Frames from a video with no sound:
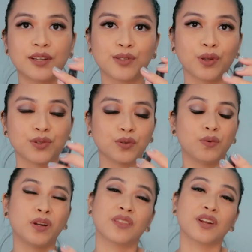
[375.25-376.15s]
It is also
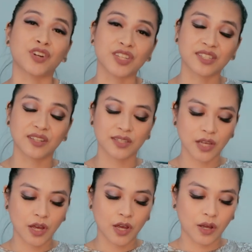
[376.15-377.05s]
one of the crystals
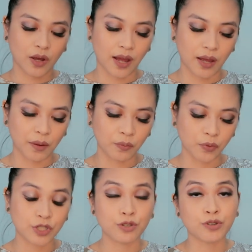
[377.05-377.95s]
which